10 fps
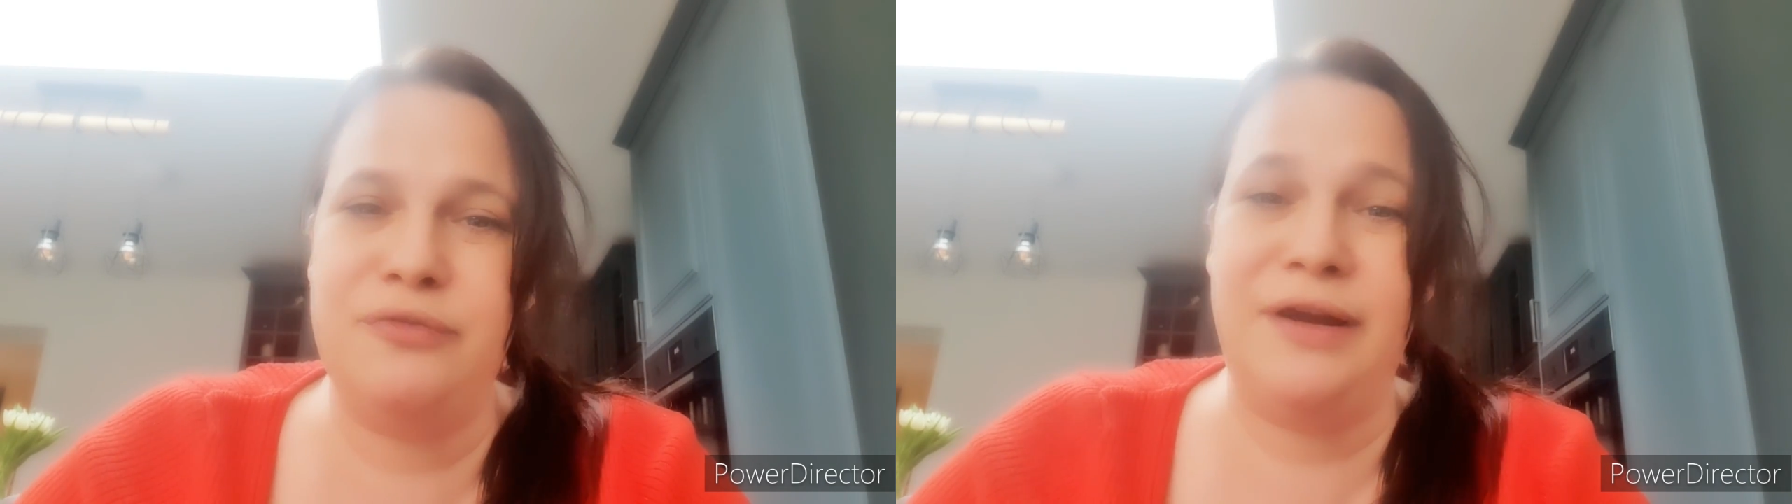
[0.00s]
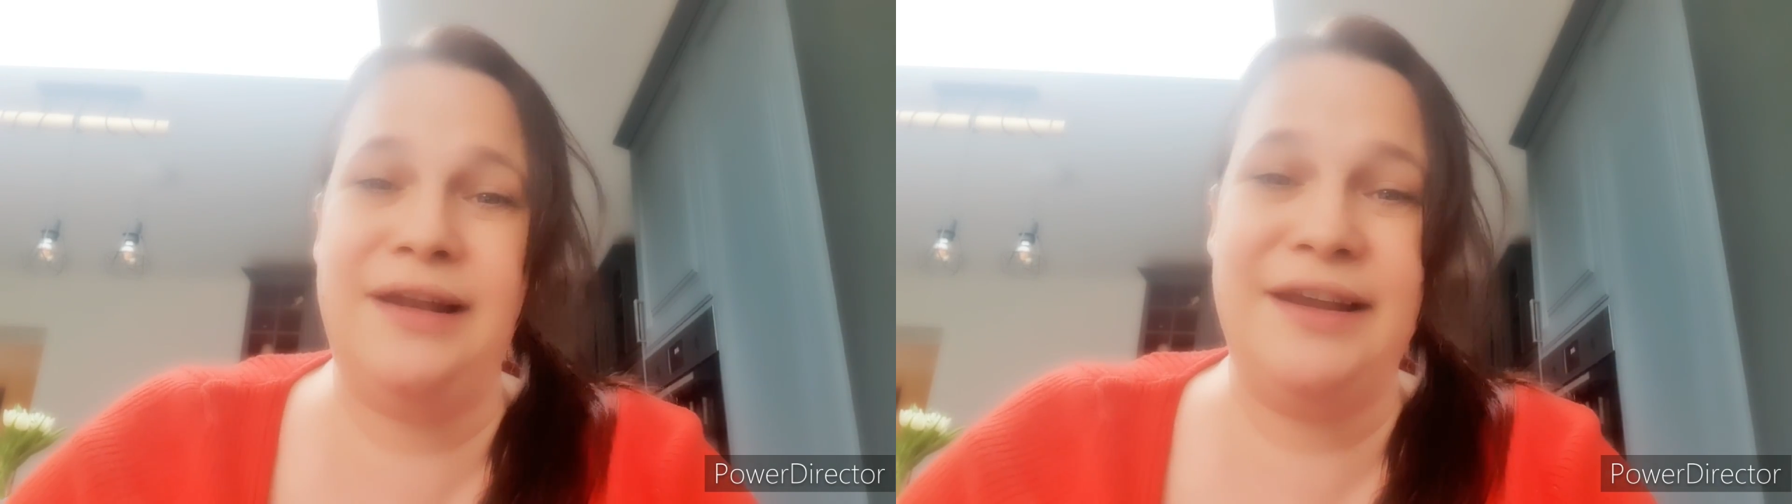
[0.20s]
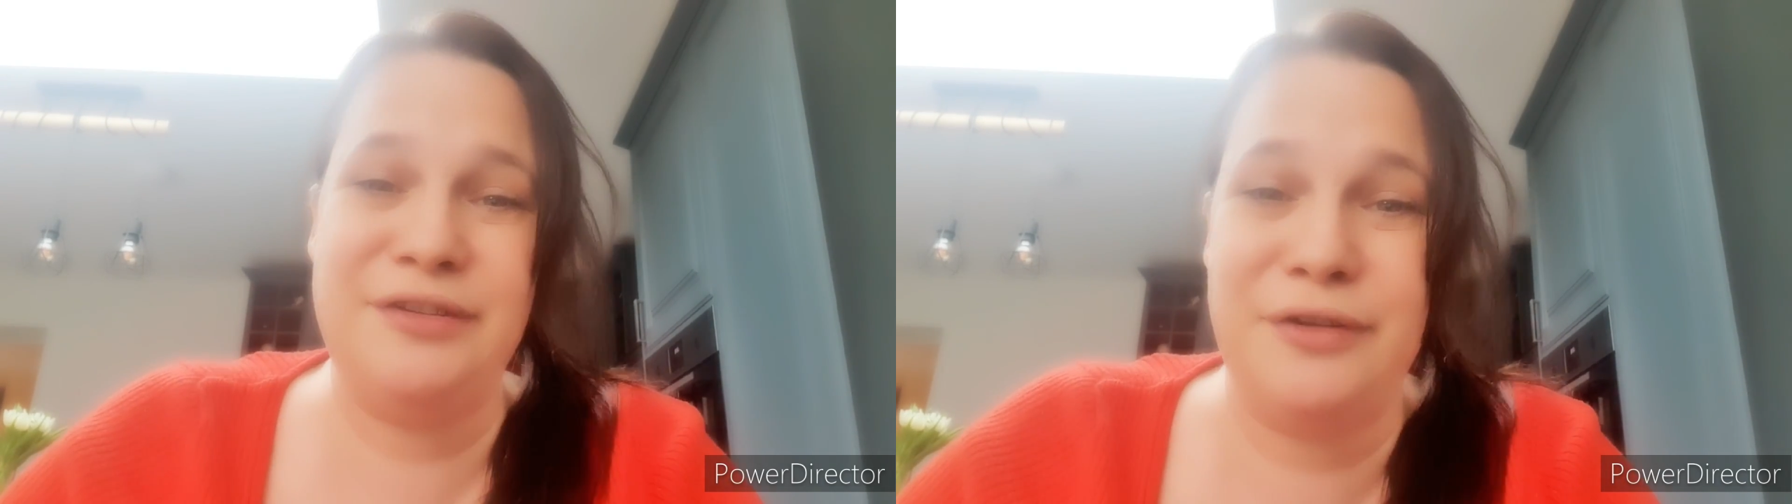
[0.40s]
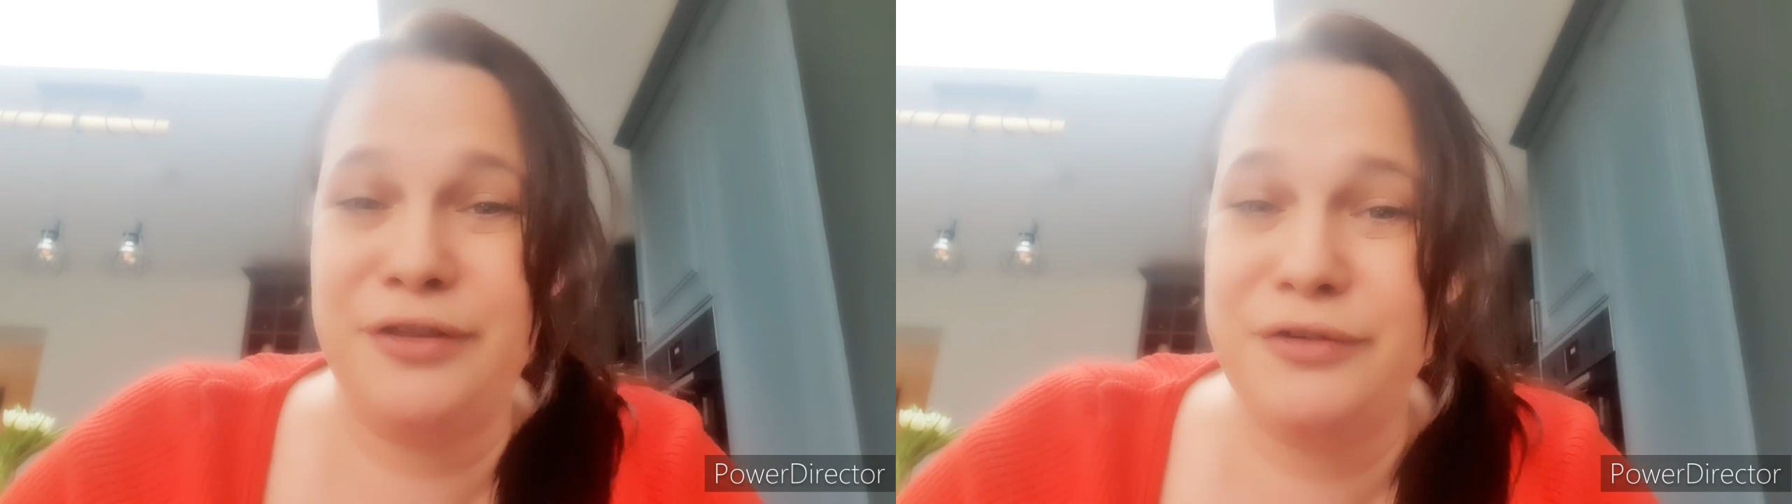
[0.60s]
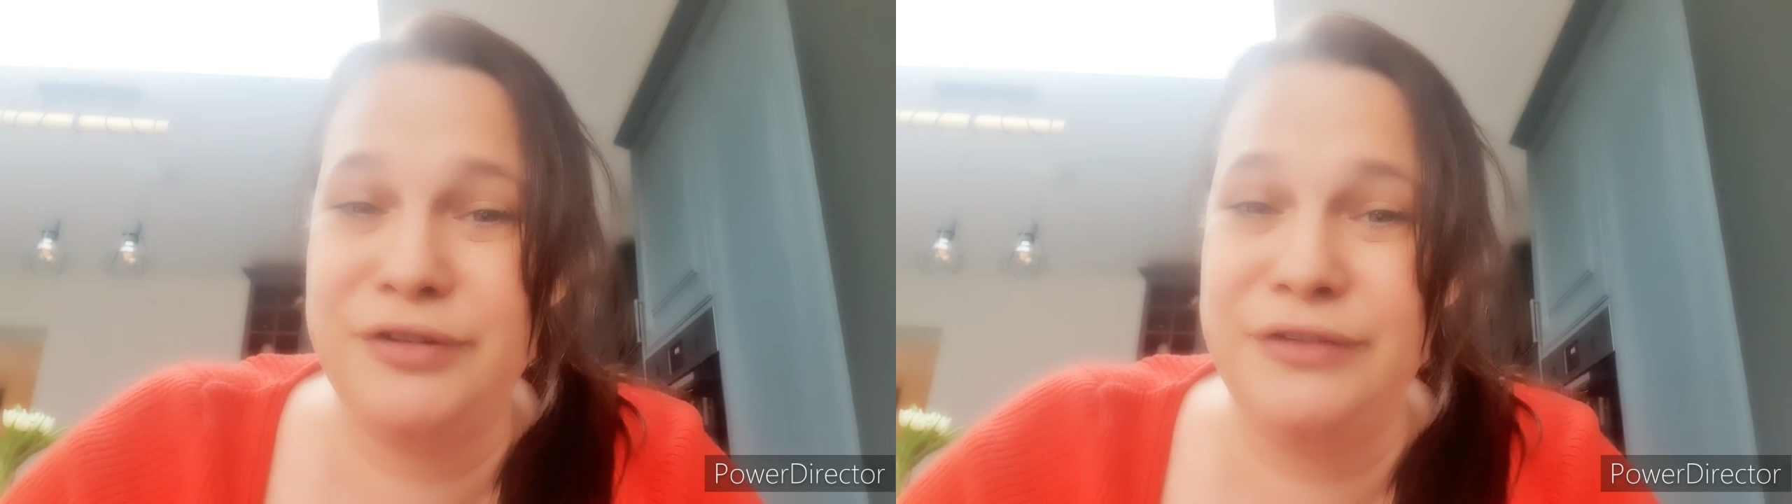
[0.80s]
Regulation
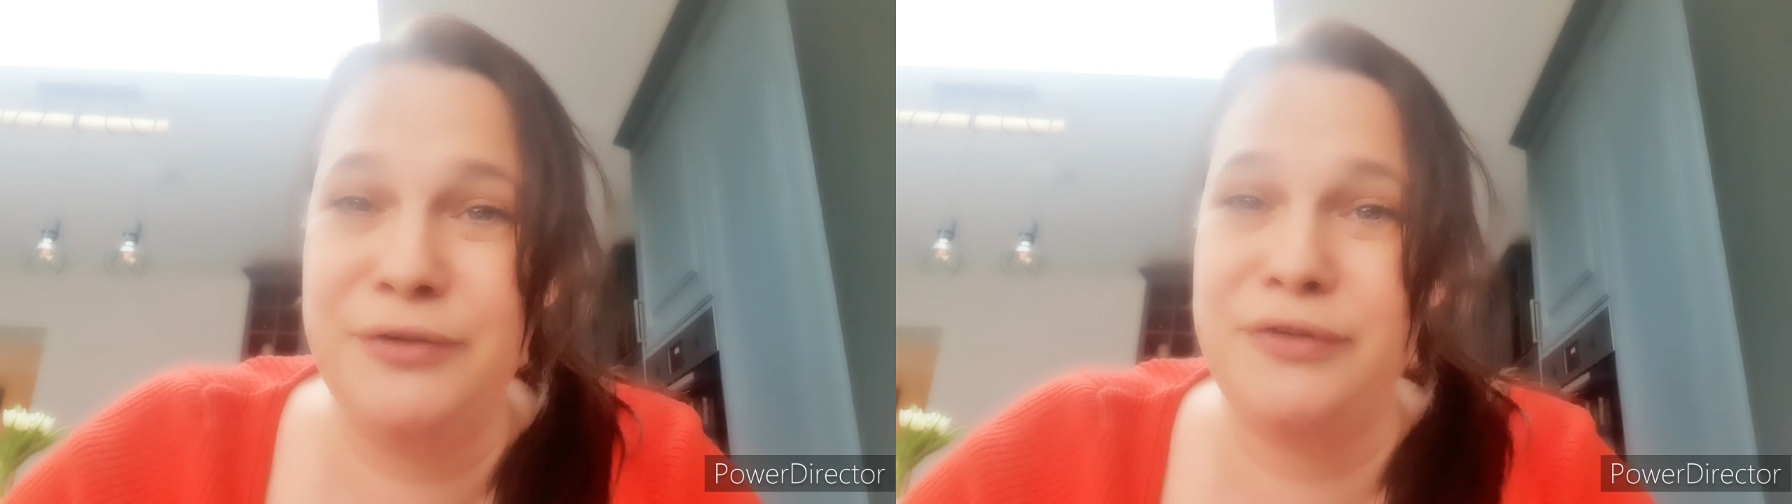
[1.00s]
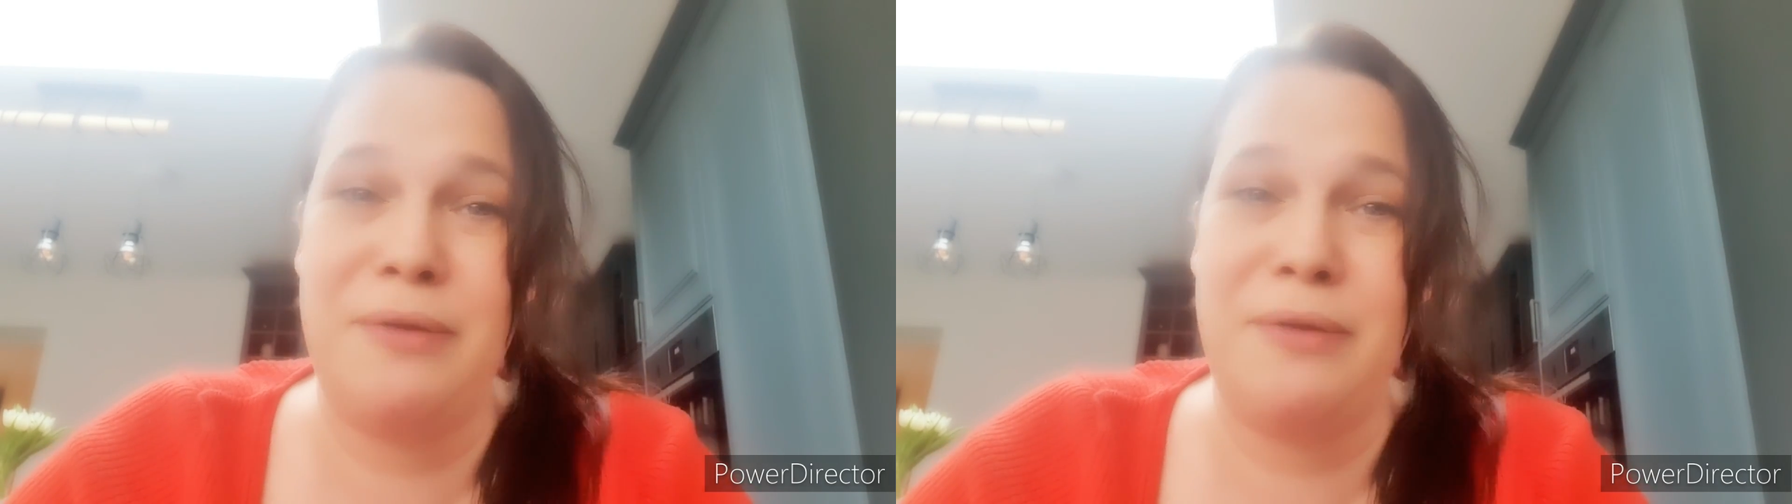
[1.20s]
Authority rules.